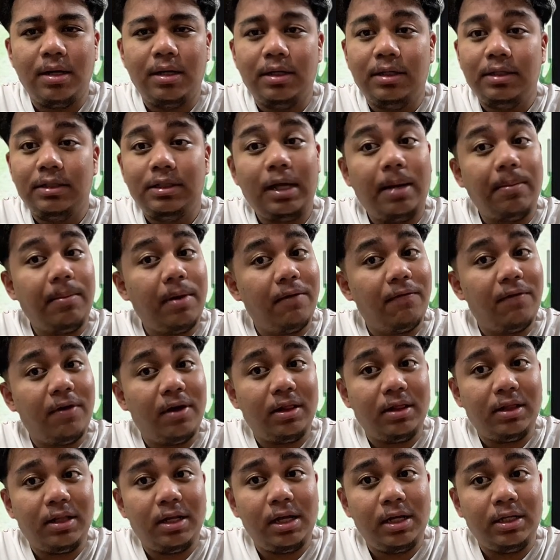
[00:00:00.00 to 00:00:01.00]
Some
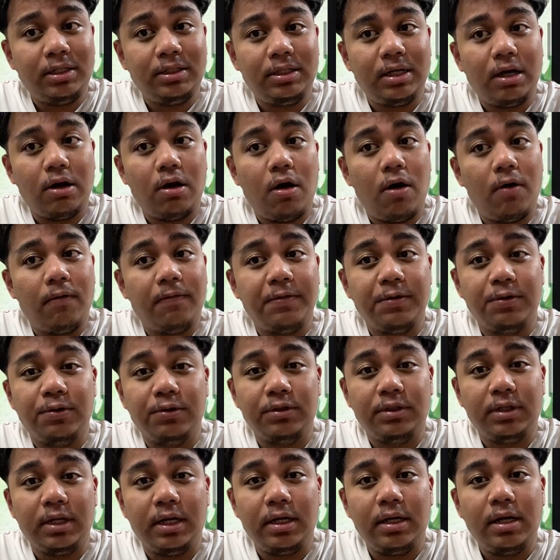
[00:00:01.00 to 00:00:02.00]
advantages of
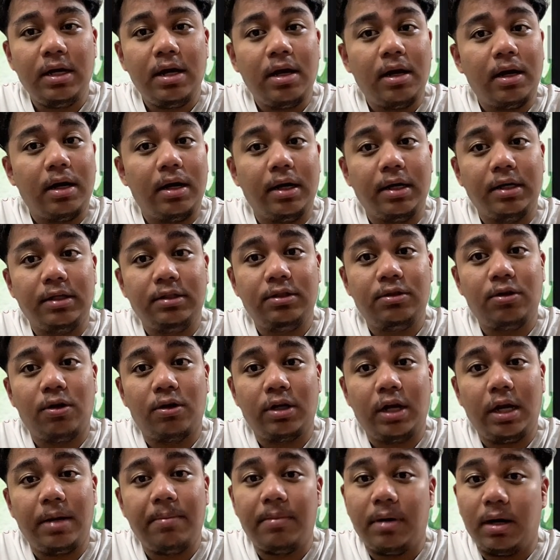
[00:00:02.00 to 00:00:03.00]
using a
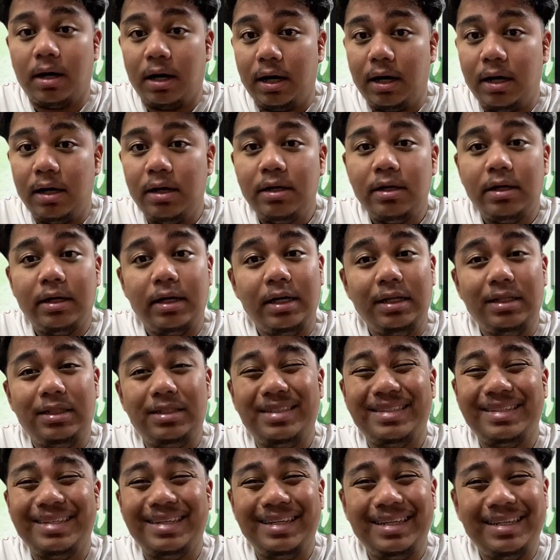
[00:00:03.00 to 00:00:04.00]
histogram are
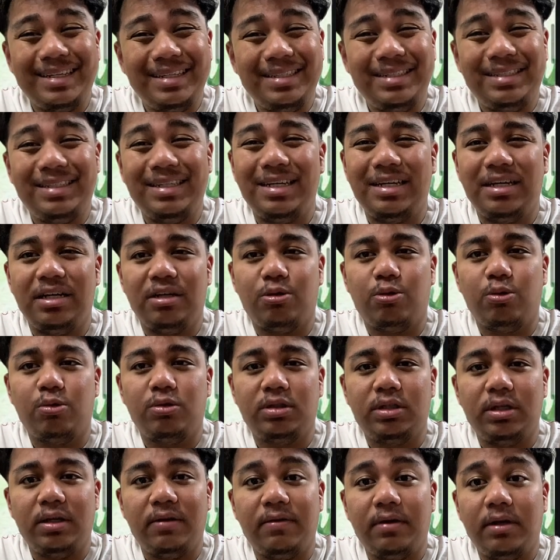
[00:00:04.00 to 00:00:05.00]
it's easy to
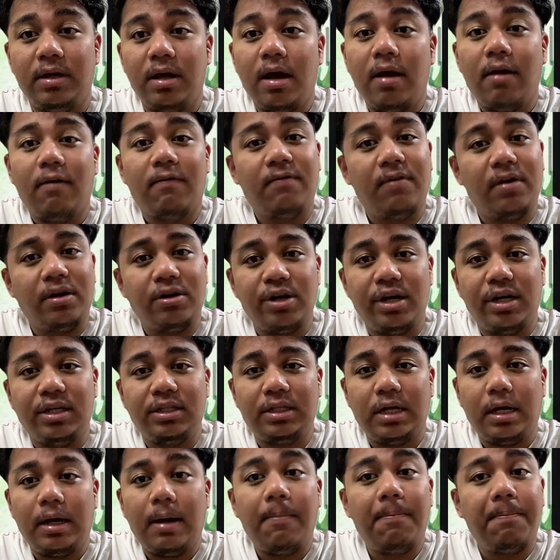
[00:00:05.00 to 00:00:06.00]
see
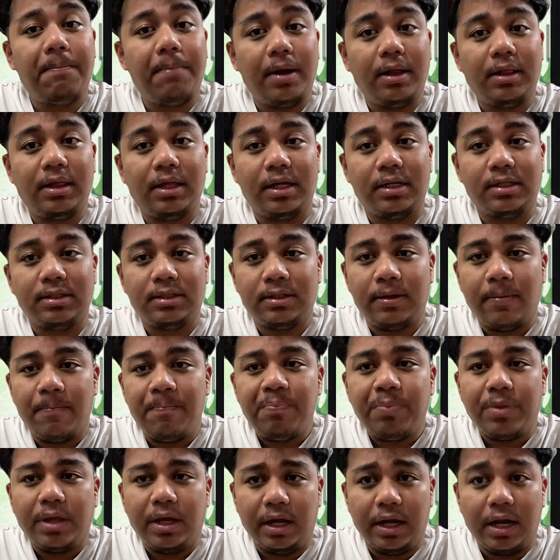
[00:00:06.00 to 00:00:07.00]
variation patterns.
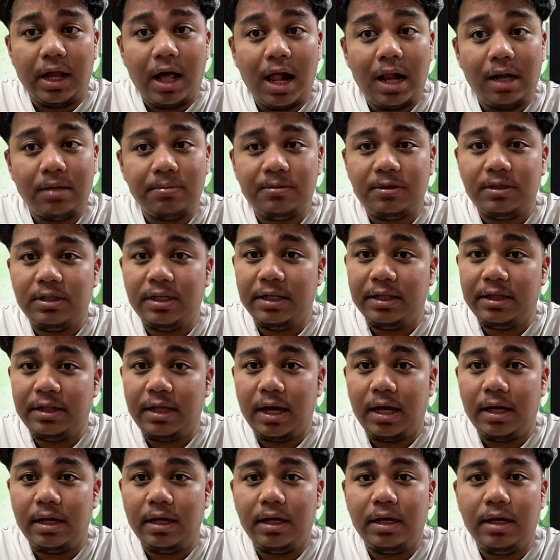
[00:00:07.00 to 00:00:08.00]
It helps
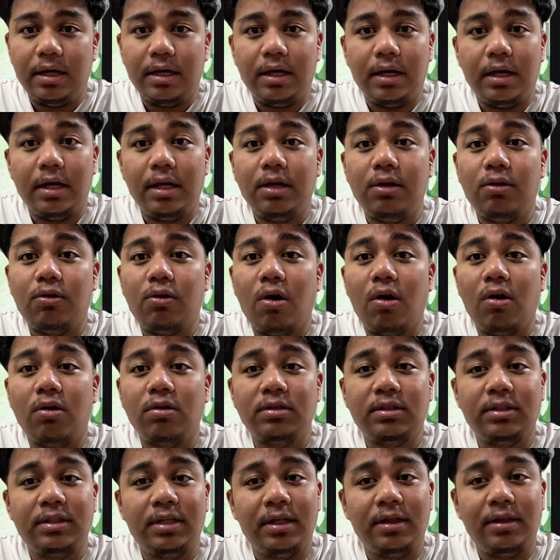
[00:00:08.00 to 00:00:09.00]
detect
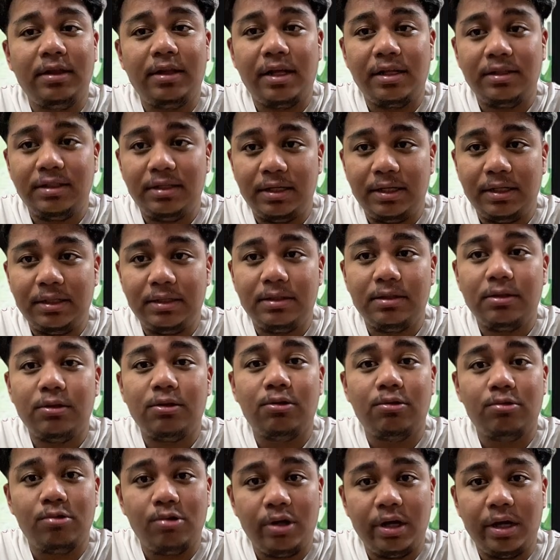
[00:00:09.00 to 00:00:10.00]
inconsistencies
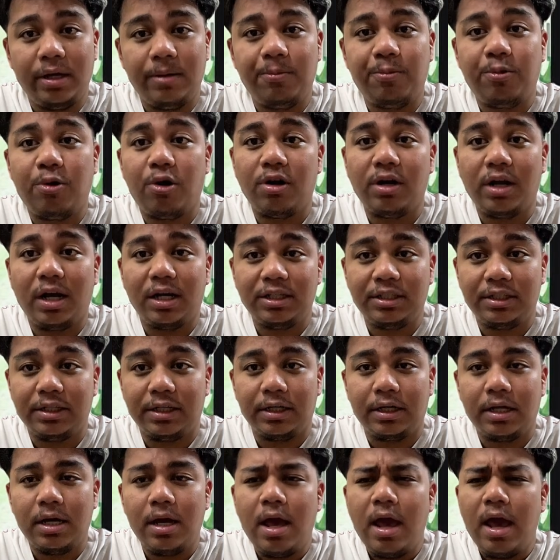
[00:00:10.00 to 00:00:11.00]
during
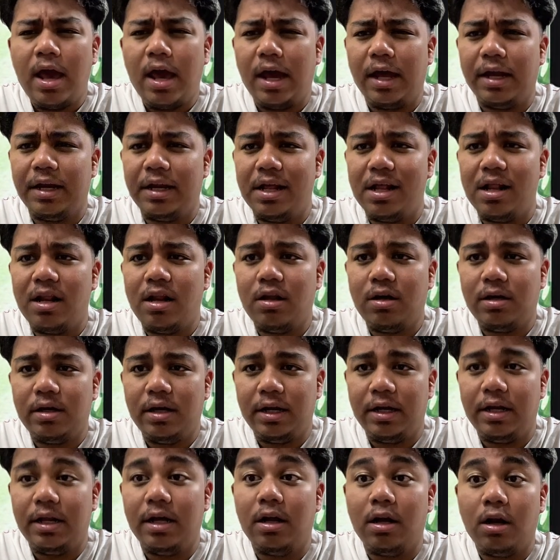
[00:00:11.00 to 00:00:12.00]
production, and
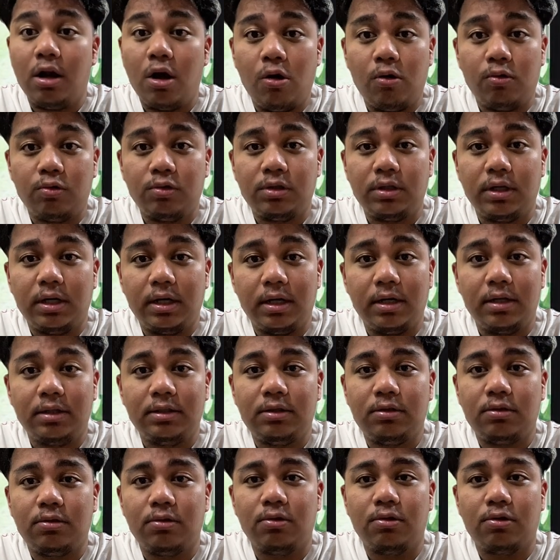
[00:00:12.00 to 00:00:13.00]
it allows us
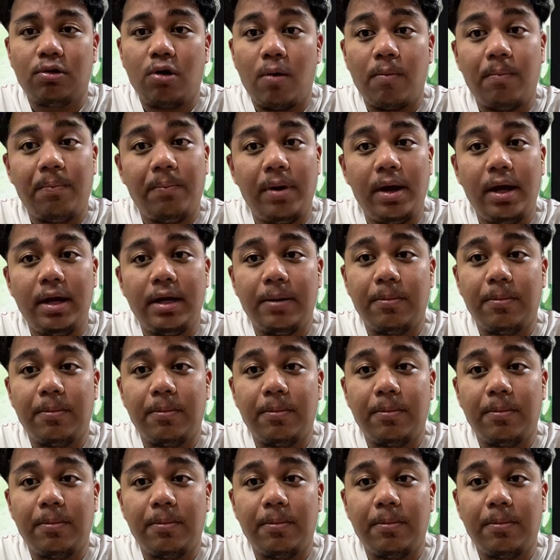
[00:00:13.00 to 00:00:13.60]
to compare the